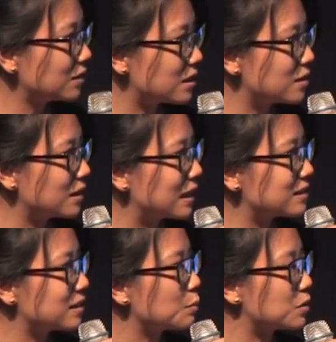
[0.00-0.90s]
I think that's
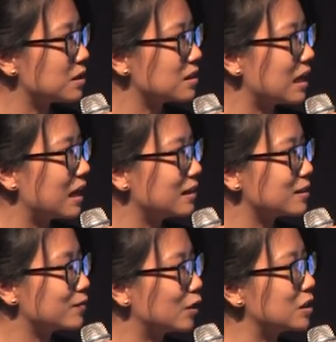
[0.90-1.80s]
something that
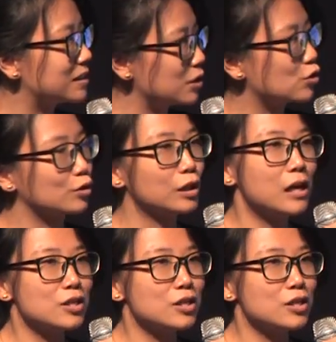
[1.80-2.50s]
is very essential.